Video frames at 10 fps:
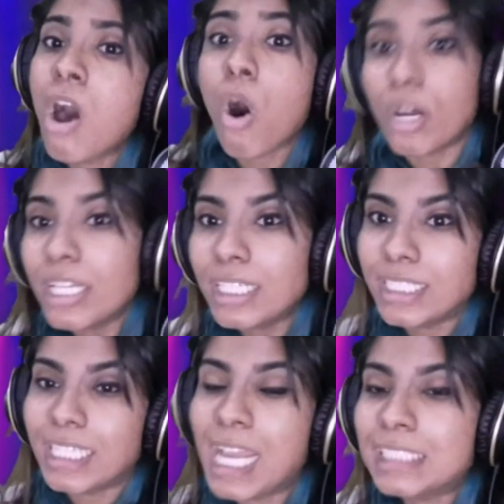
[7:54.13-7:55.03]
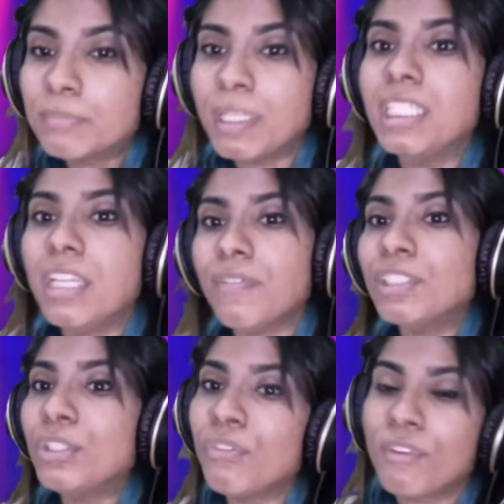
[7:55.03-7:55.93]
honor that has been
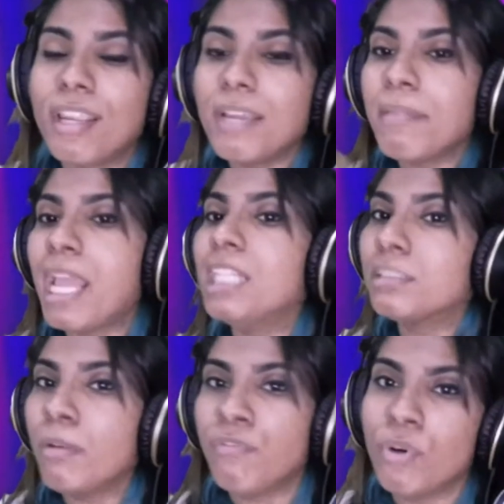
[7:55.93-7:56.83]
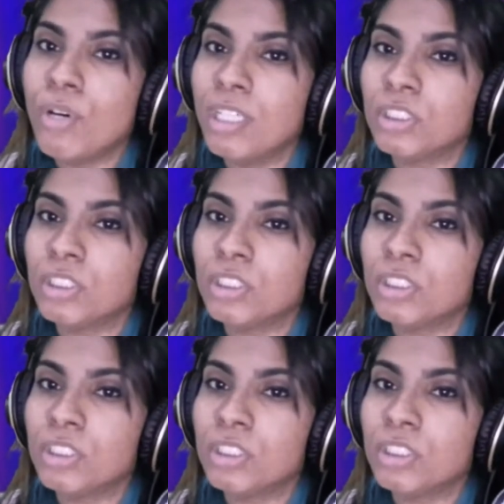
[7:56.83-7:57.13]
given to 3 males before her.